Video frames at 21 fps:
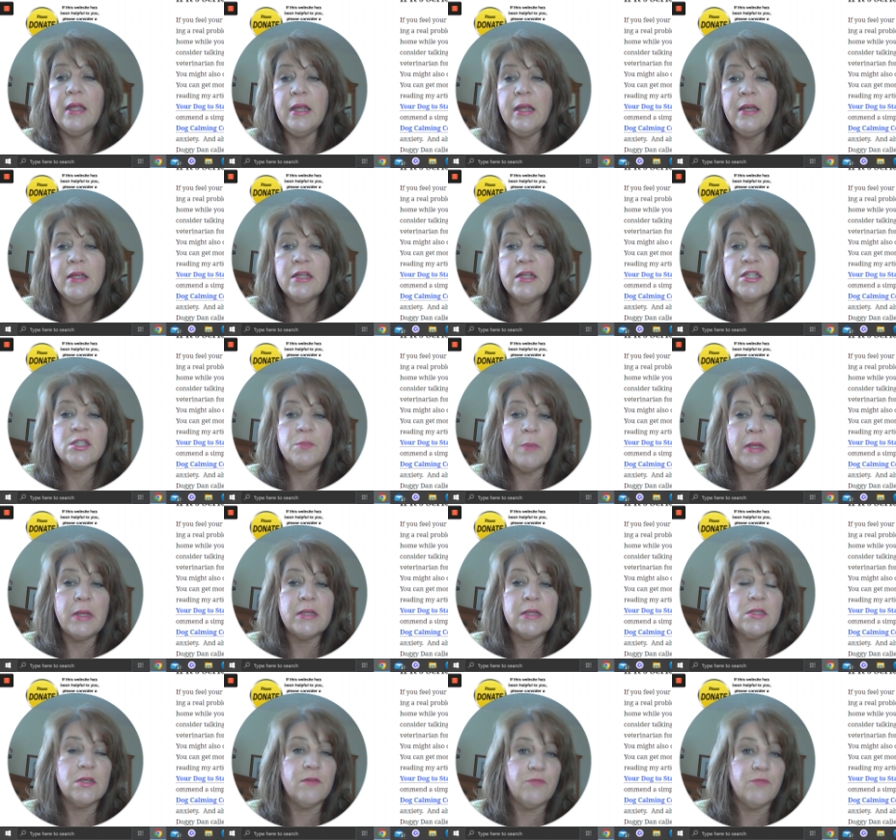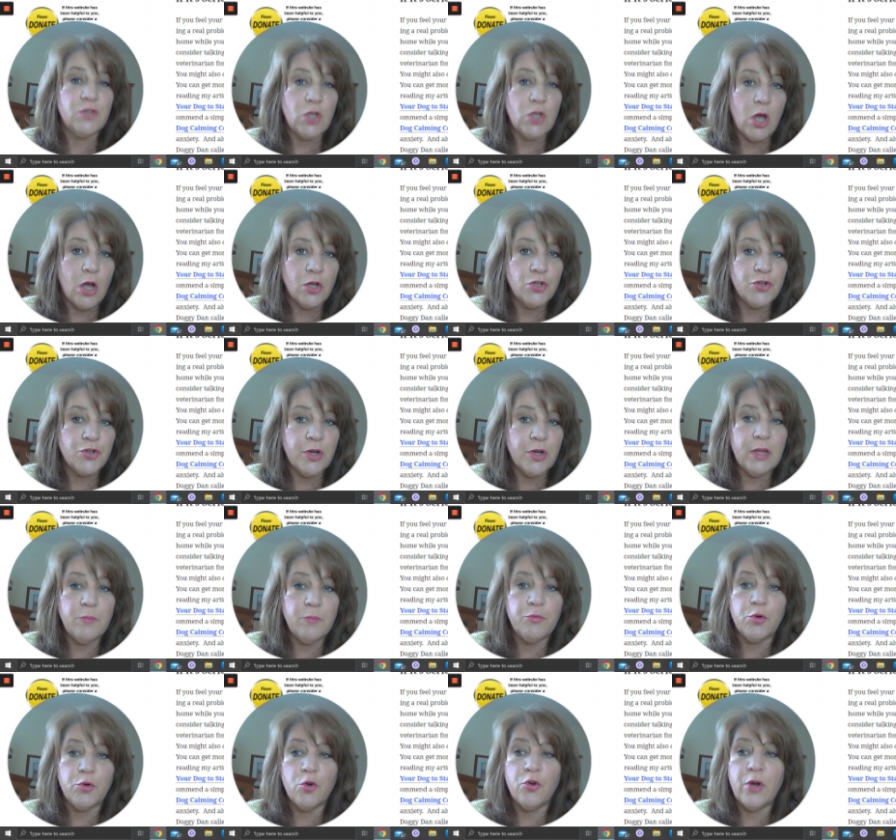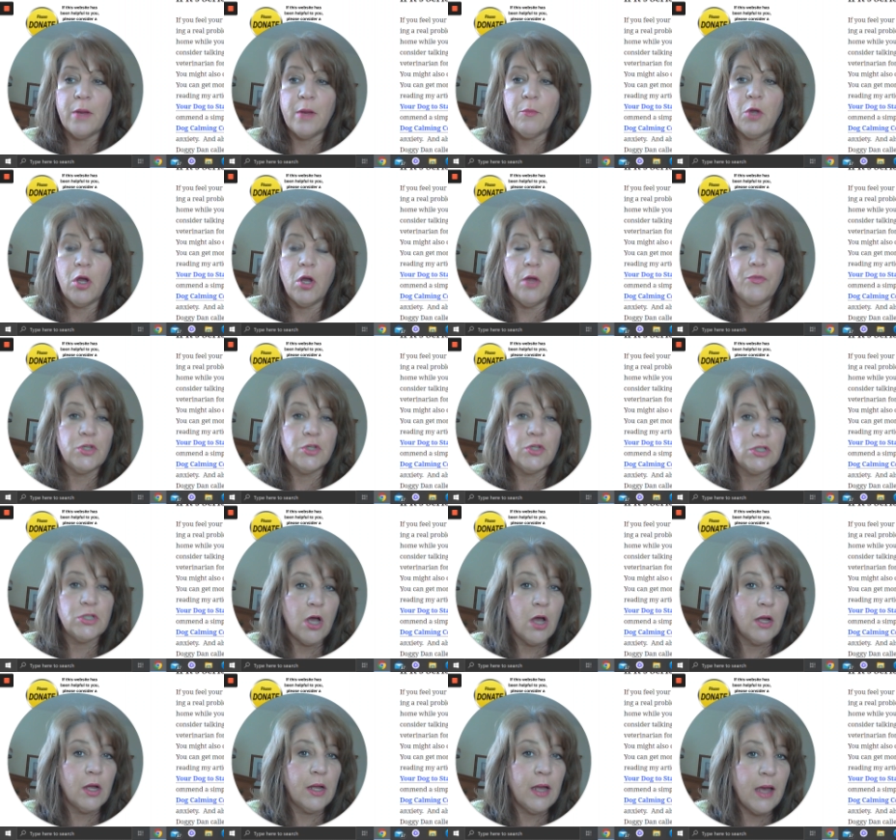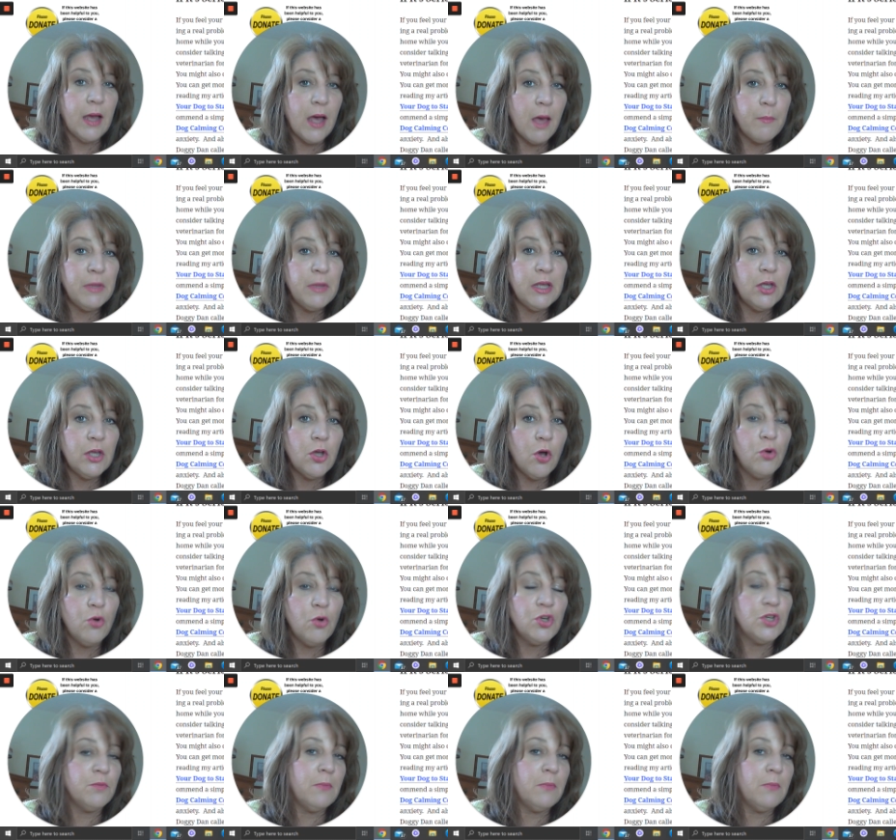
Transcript: inexpensive dog training program called the Dog Calming Code.